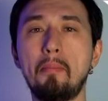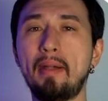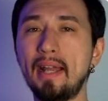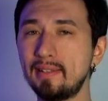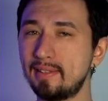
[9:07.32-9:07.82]

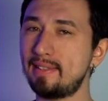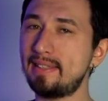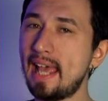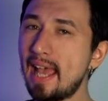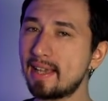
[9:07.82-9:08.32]
Branded
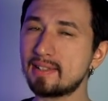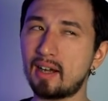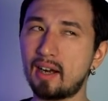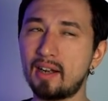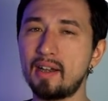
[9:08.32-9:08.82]
tags
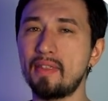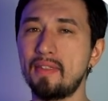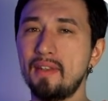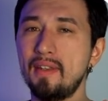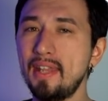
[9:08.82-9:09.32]
are
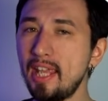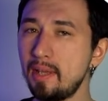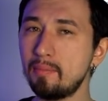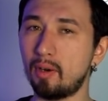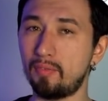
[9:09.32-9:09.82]
the
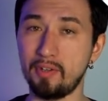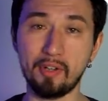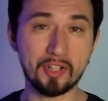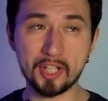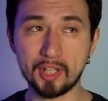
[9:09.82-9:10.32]
name of
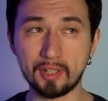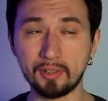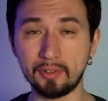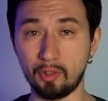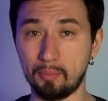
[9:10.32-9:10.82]
your
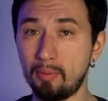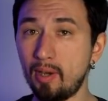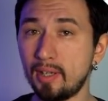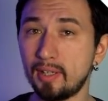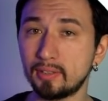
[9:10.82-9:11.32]
channel, your
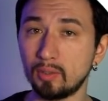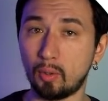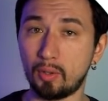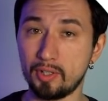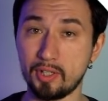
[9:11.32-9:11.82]
product,
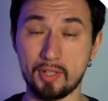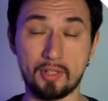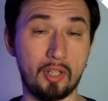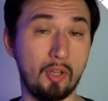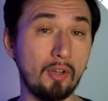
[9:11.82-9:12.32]
or
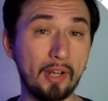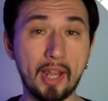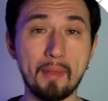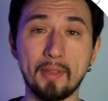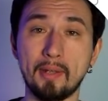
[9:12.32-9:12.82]
just your
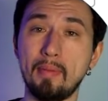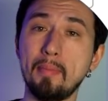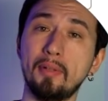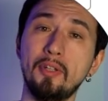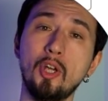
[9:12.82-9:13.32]
name that
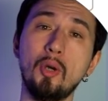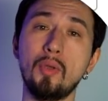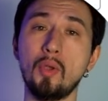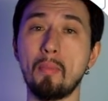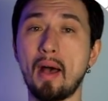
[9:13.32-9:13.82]
people know
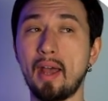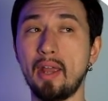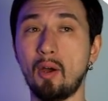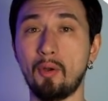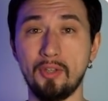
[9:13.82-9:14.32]
you
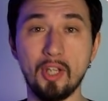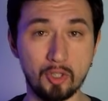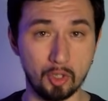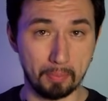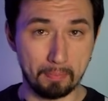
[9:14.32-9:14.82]
by on
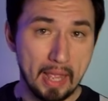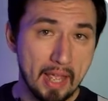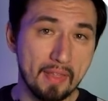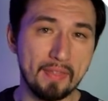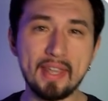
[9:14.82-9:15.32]
YouTube.
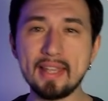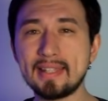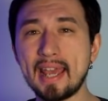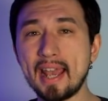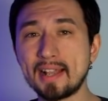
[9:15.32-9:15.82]
These
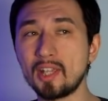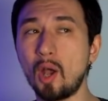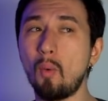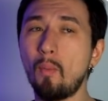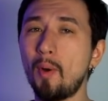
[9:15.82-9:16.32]
tags
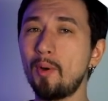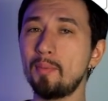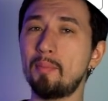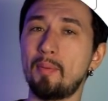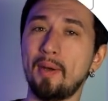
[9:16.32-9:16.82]

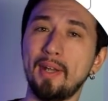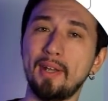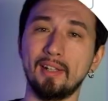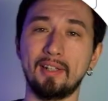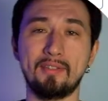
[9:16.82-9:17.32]
won't bring
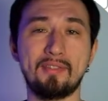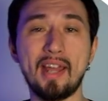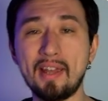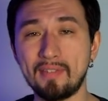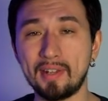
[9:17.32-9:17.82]
a lot of
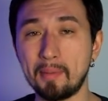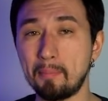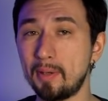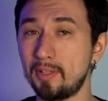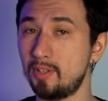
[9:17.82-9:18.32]

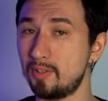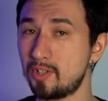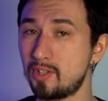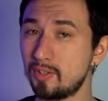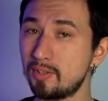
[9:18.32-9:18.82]
traffic, but you
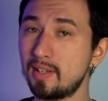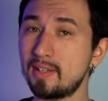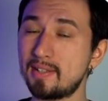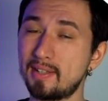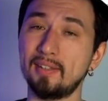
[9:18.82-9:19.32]
should
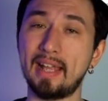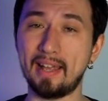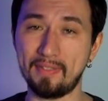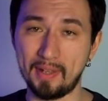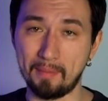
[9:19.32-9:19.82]
still
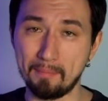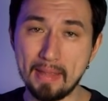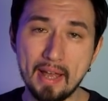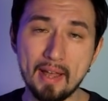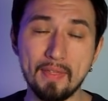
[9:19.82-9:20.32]
add them.
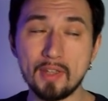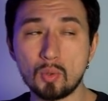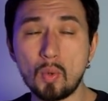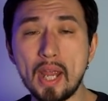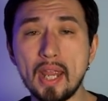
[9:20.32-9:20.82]

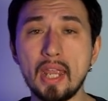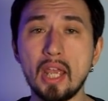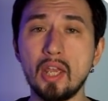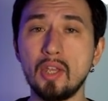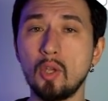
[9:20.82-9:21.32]
This
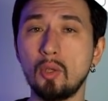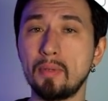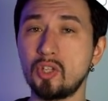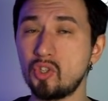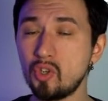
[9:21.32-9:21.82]
way, you'll
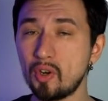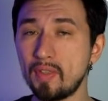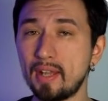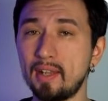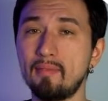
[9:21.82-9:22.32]
be sure
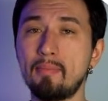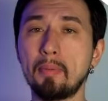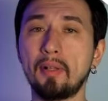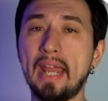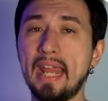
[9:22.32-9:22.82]
that if
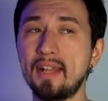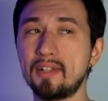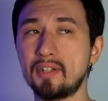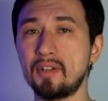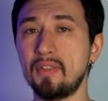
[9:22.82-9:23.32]
people
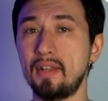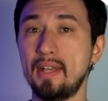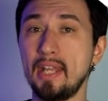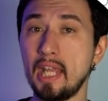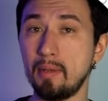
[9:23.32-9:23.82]
enter the
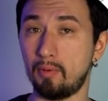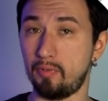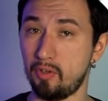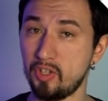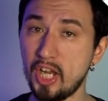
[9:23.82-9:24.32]
name
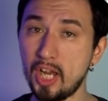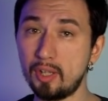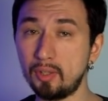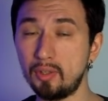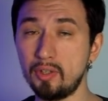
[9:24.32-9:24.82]
of your
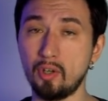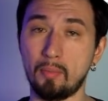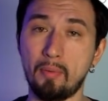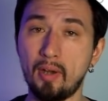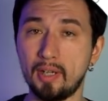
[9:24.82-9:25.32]
channel, your
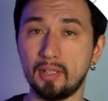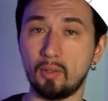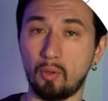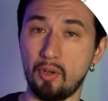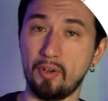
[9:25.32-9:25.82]

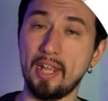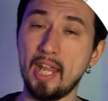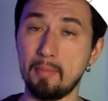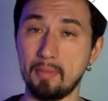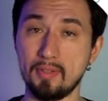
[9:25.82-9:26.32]
product, or your
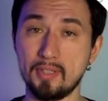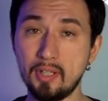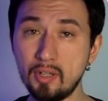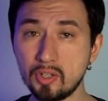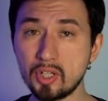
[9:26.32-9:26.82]
name in
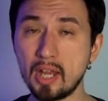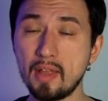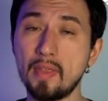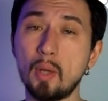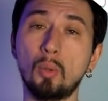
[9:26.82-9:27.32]
search,
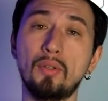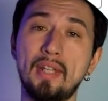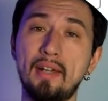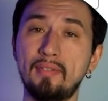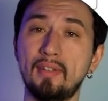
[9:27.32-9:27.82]
they will
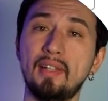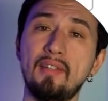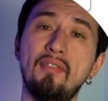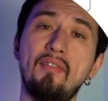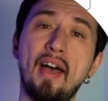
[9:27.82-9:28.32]

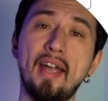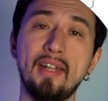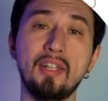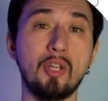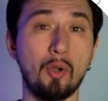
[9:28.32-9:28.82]
definitely
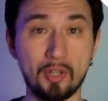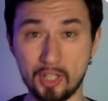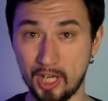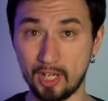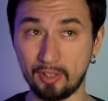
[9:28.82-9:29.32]
find your
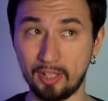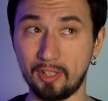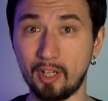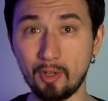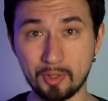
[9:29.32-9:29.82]
channel
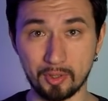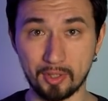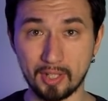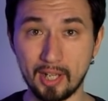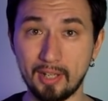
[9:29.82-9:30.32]
and go to
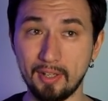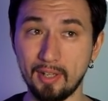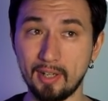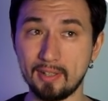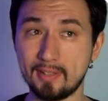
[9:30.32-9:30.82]
it,
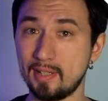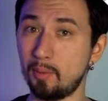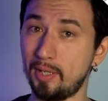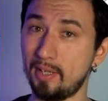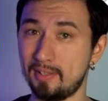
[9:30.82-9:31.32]
not
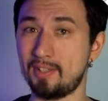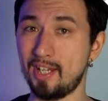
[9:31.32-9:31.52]
someone else's